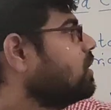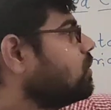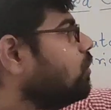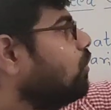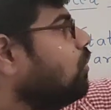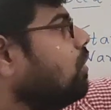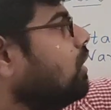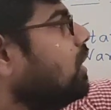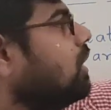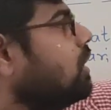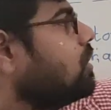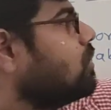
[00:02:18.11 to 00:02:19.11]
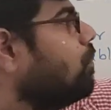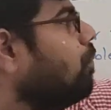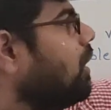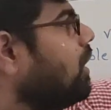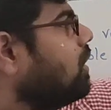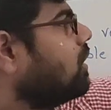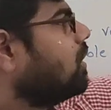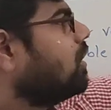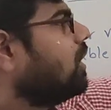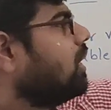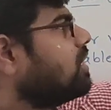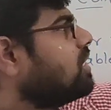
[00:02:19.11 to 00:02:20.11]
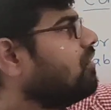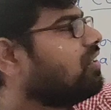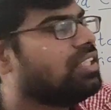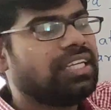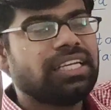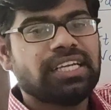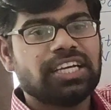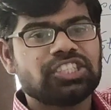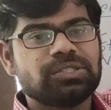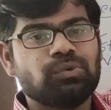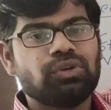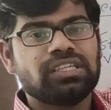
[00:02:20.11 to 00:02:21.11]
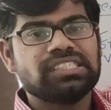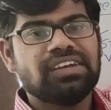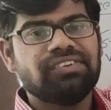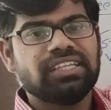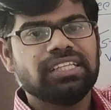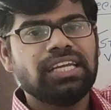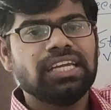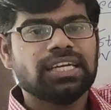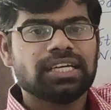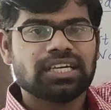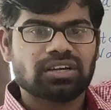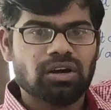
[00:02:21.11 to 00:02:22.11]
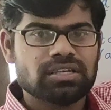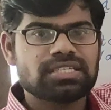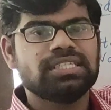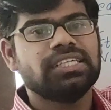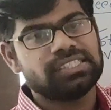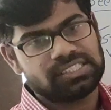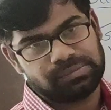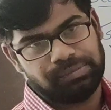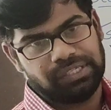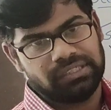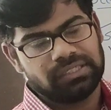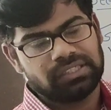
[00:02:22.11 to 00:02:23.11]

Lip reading: But it is having the induction motor is having the constant speed.